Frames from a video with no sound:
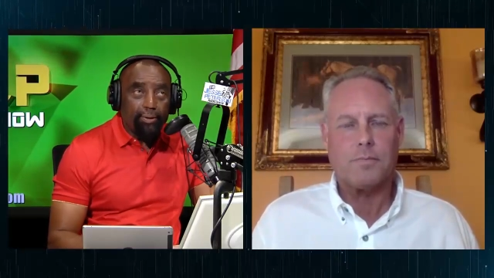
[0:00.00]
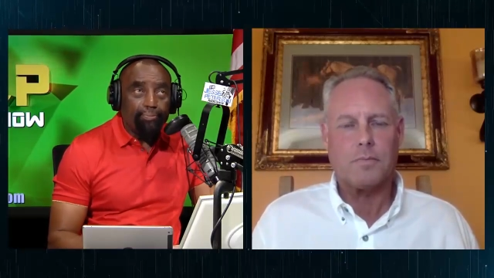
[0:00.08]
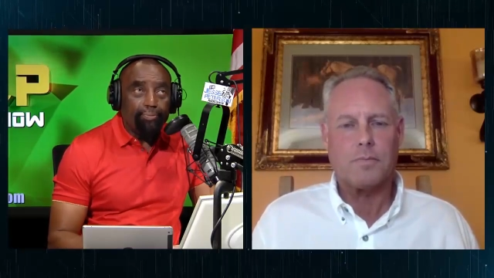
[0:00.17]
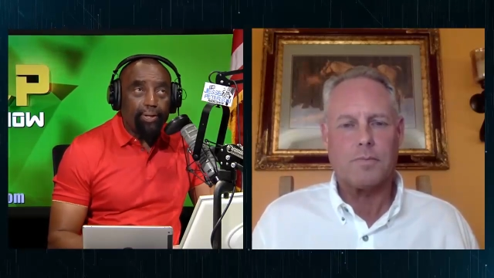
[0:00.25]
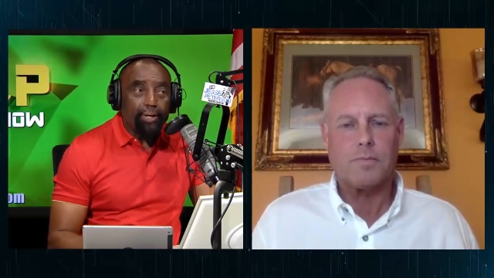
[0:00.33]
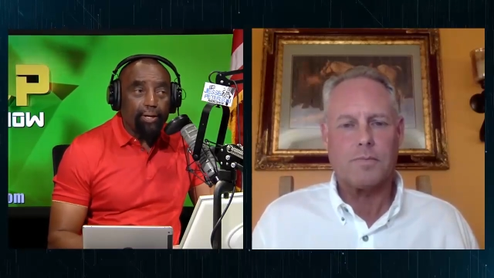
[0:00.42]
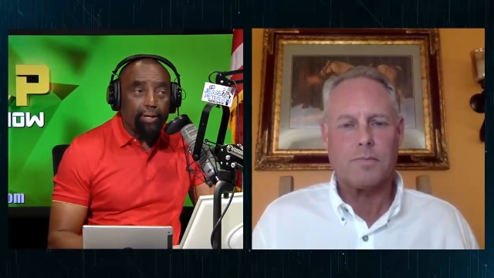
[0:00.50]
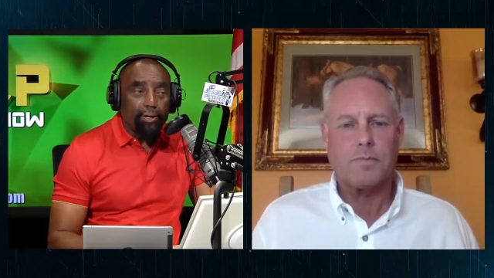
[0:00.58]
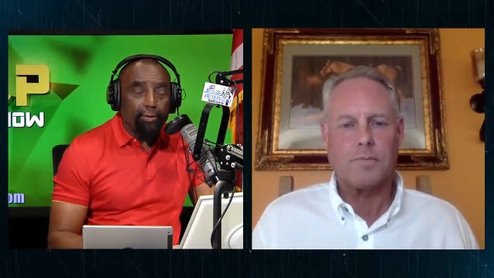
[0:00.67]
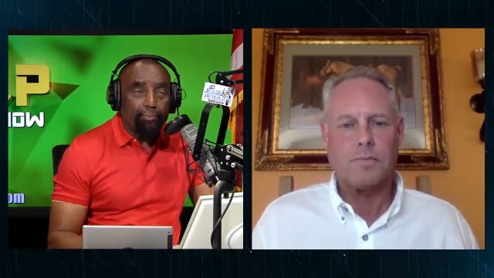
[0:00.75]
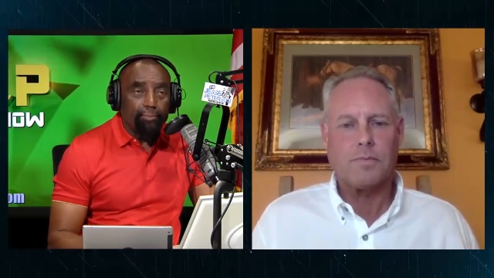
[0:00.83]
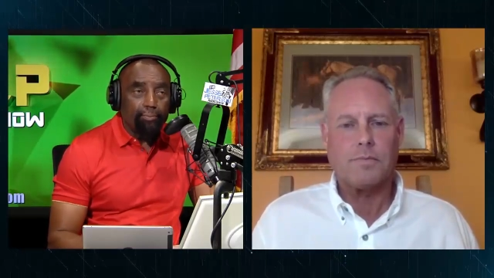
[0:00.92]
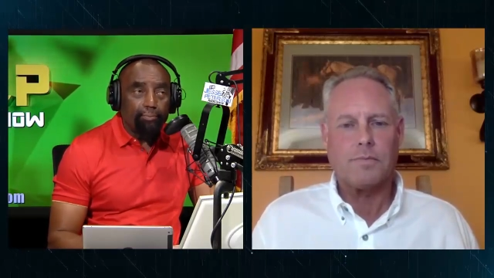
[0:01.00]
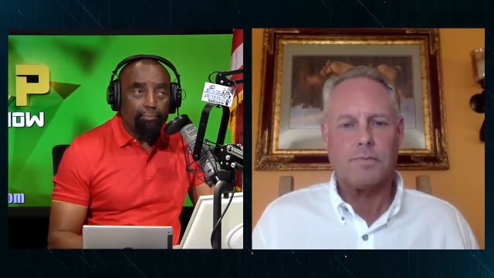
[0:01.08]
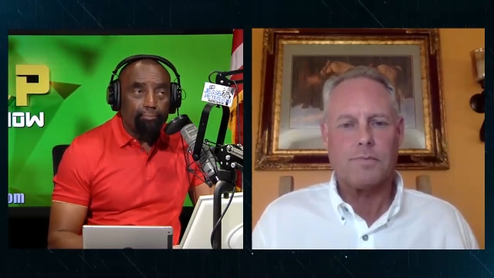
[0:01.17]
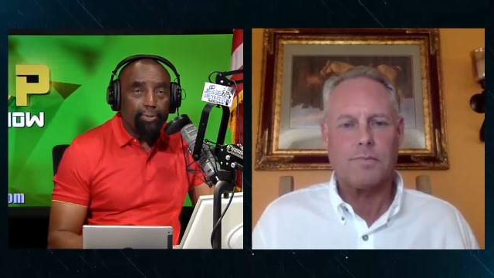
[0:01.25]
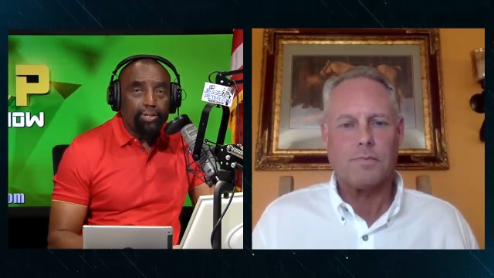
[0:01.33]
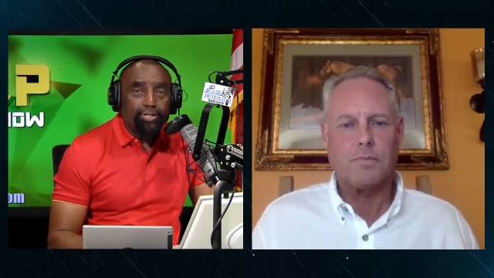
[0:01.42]
Speaker 1: they think of
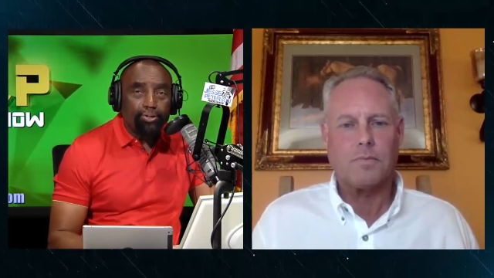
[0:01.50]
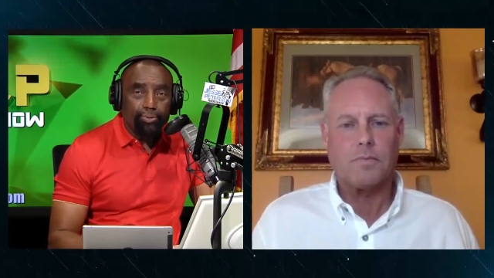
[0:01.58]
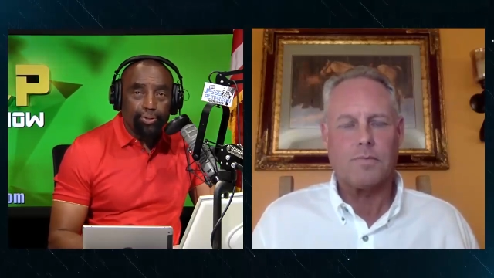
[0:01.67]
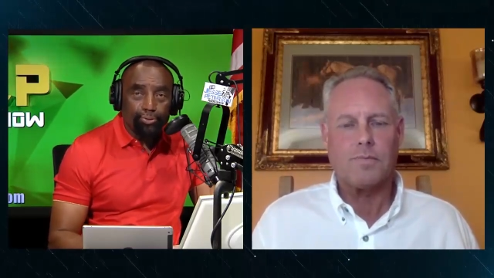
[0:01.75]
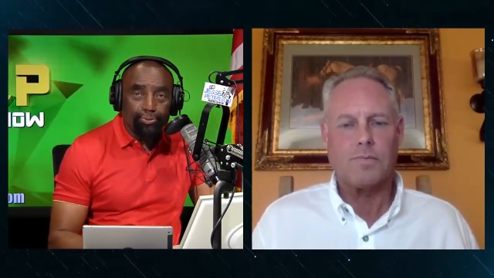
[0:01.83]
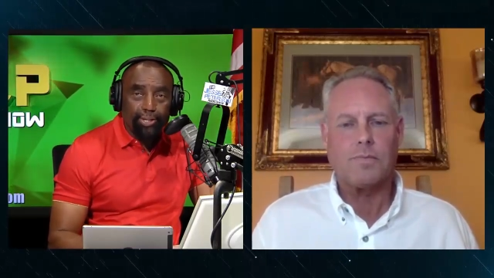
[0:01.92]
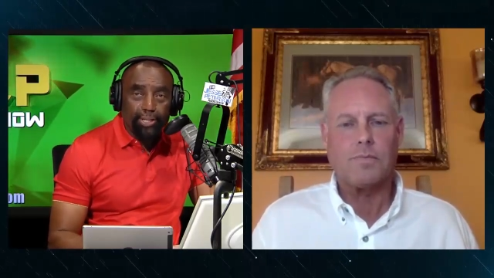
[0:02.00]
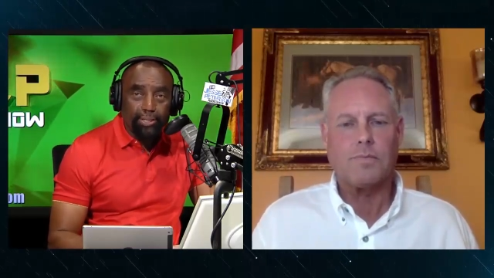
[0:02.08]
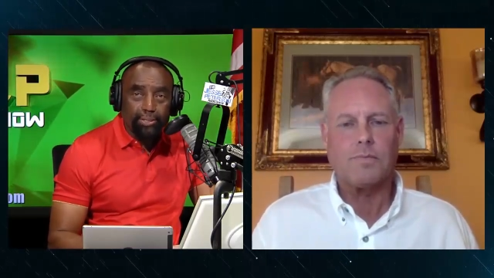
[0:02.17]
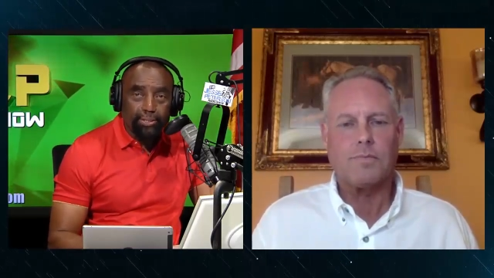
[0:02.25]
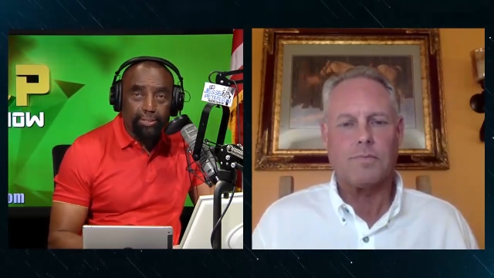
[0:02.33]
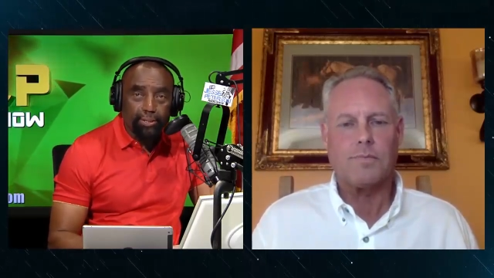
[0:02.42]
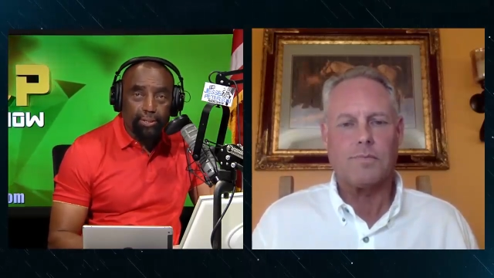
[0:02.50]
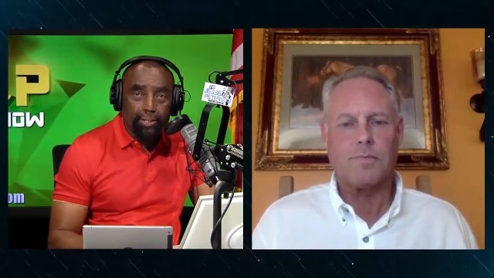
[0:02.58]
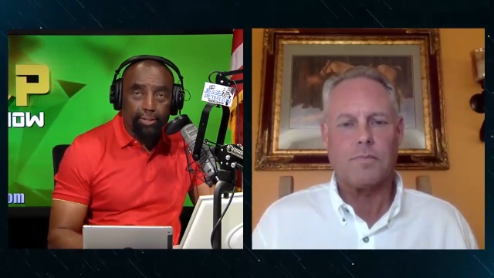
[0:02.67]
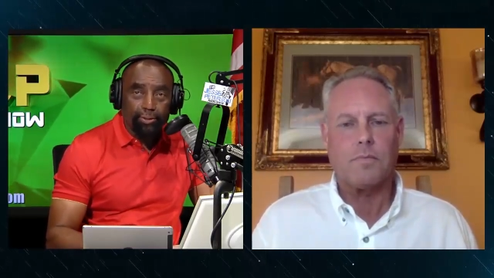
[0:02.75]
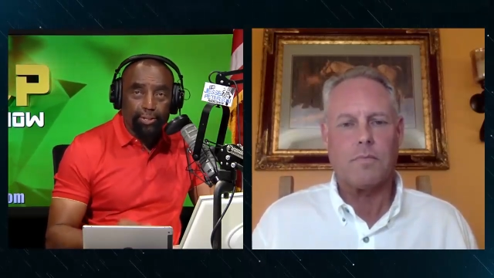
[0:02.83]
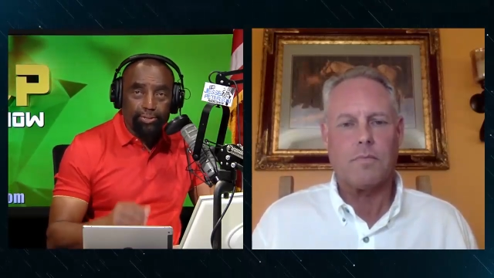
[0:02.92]
material things.
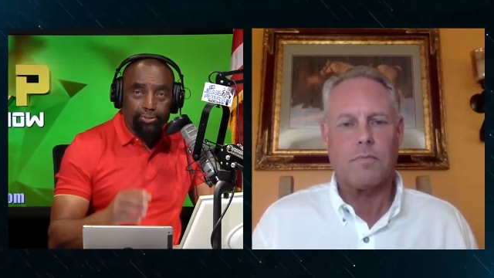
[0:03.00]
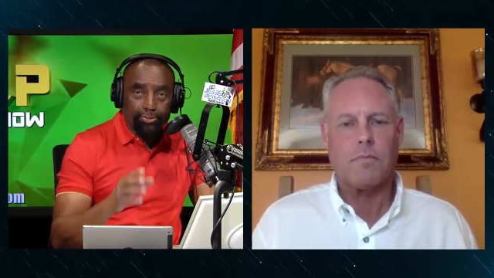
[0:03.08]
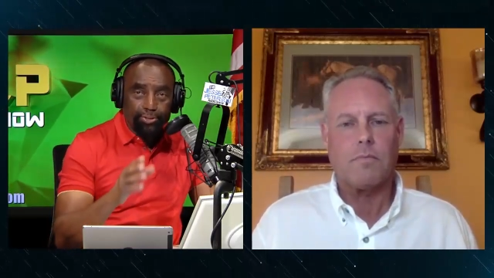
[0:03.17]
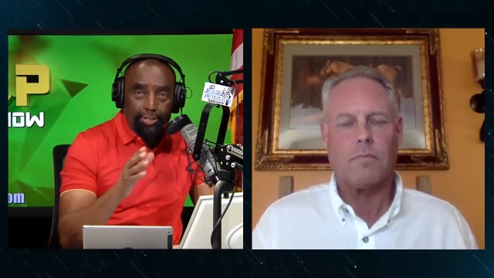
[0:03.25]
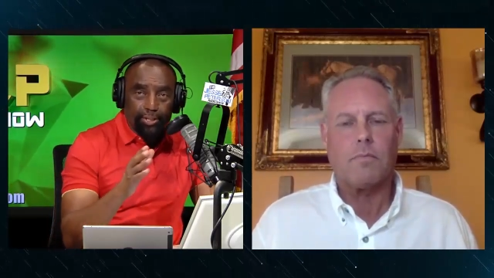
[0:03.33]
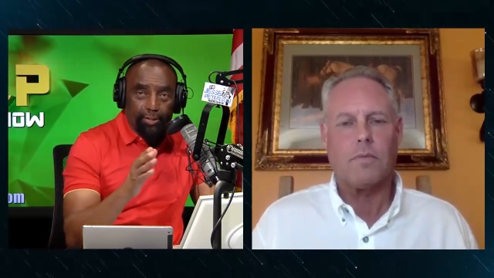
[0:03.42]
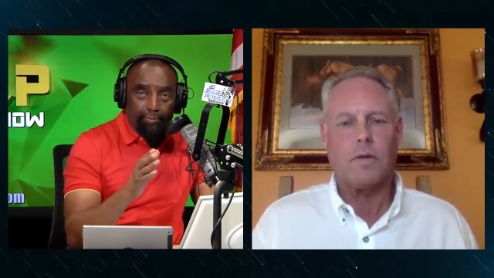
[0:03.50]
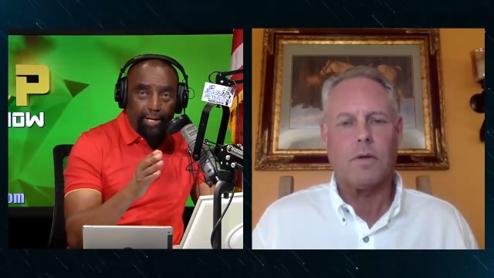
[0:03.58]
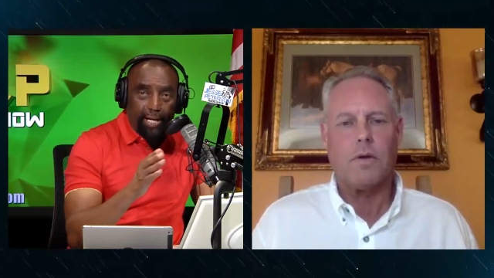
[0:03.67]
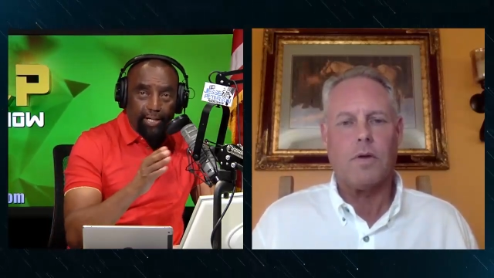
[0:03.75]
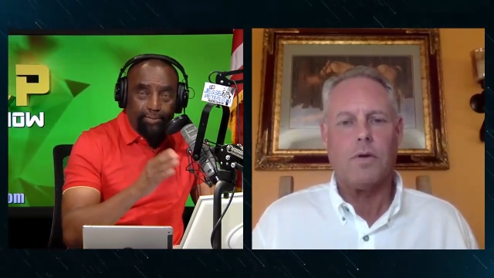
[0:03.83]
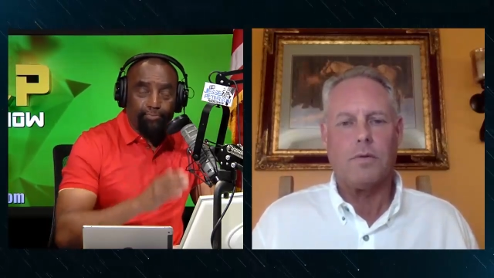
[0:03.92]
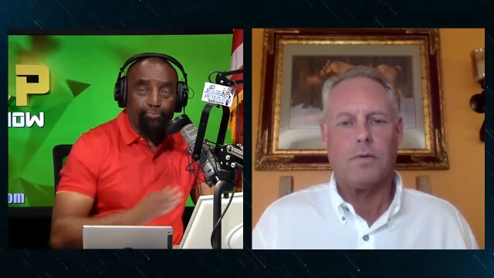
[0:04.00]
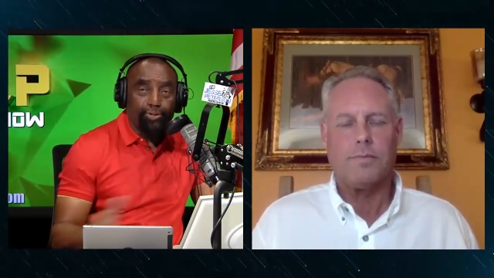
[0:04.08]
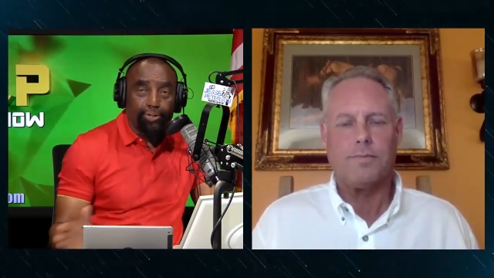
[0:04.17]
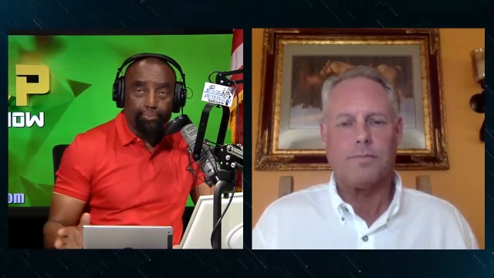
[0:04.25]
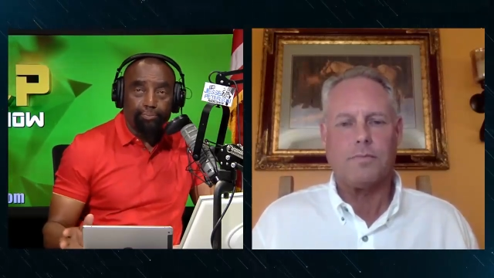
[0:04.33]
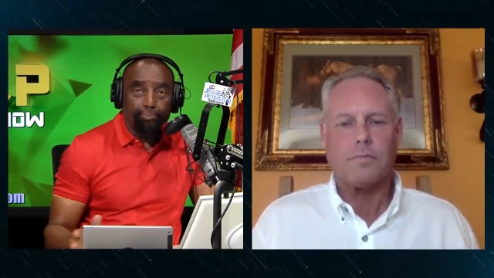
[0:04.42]
They don't necessarily think of it as
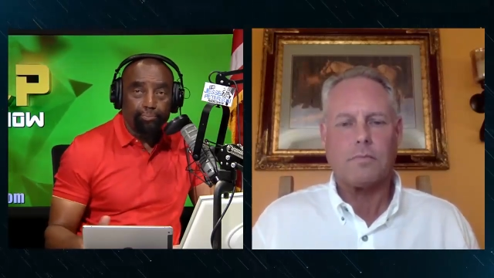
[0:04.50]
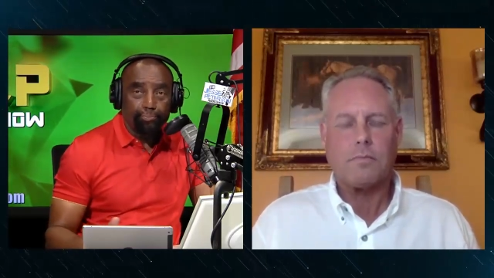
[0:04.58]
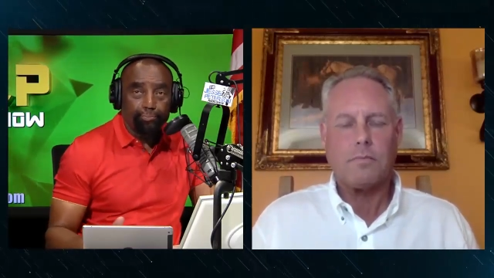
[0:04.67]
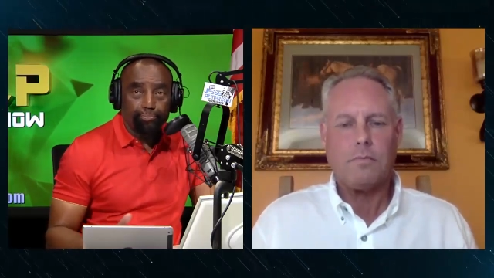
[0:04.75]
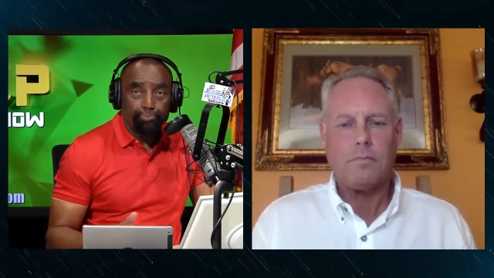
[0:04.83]
freedom.